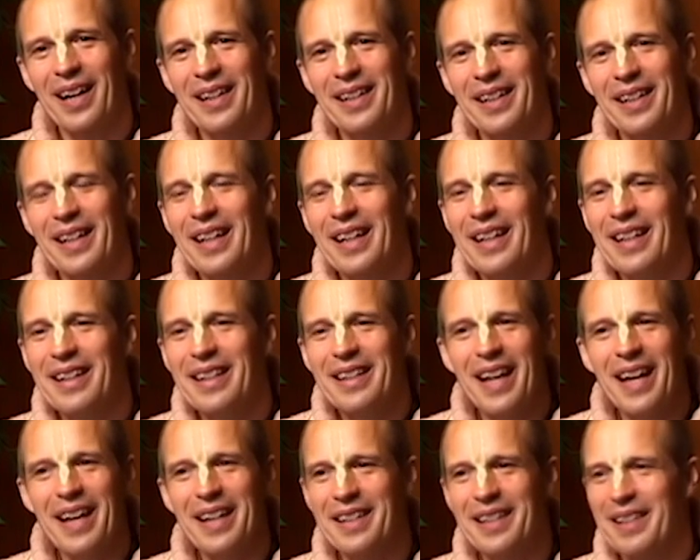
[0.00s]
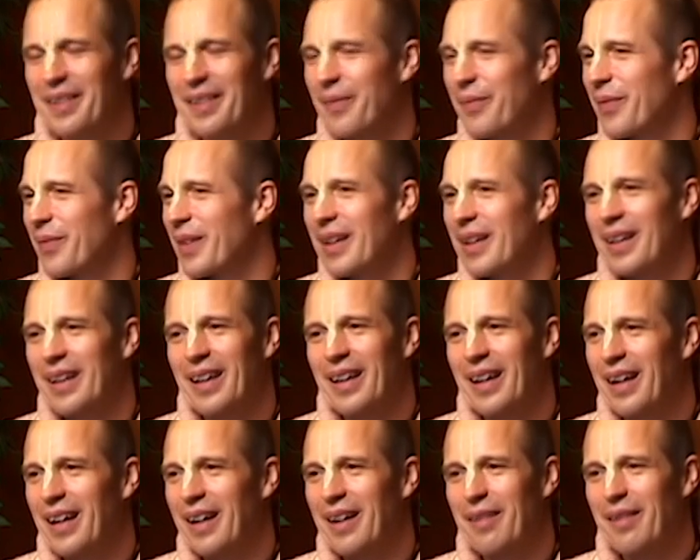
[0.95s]
and that
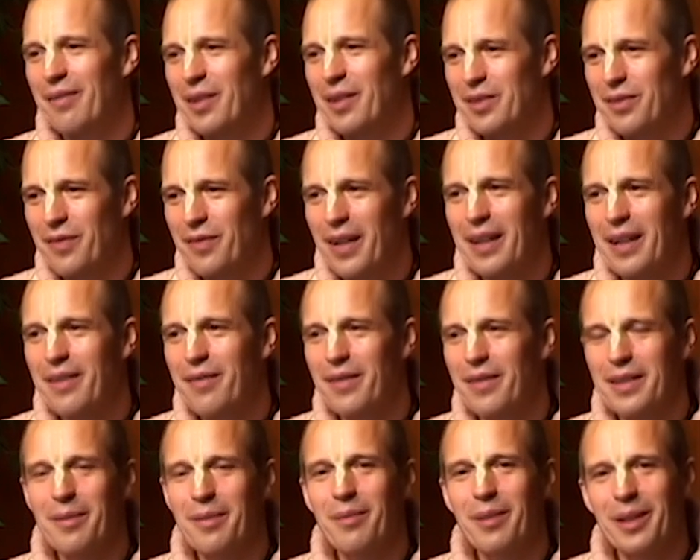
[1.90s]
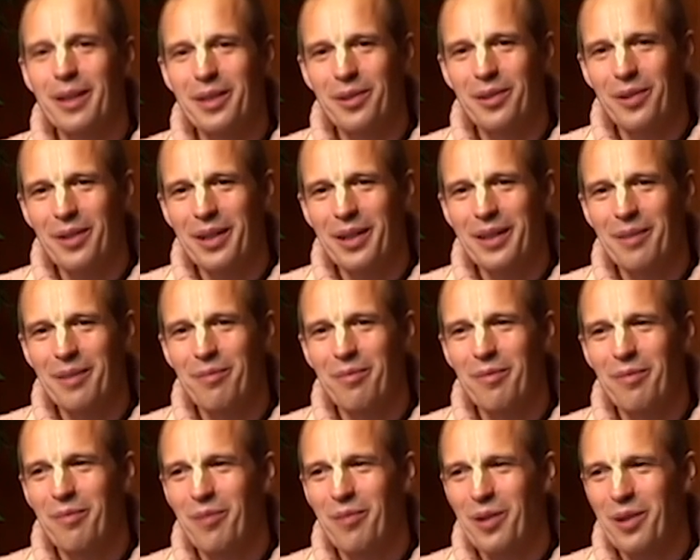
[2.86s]
was very visible during the
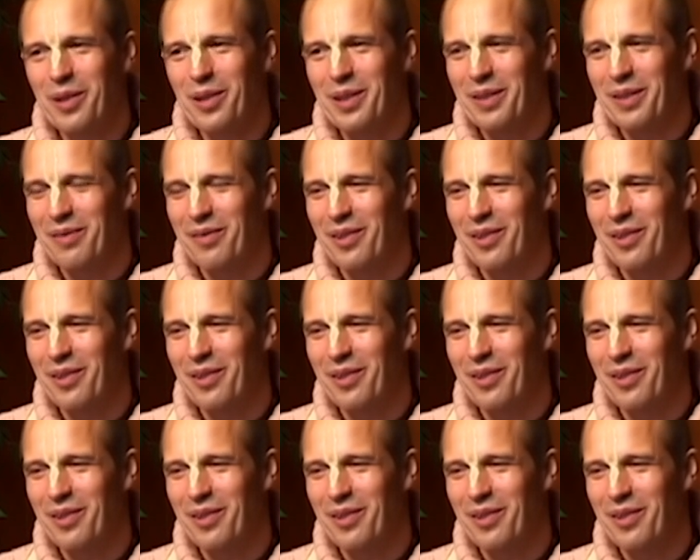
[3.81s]
morning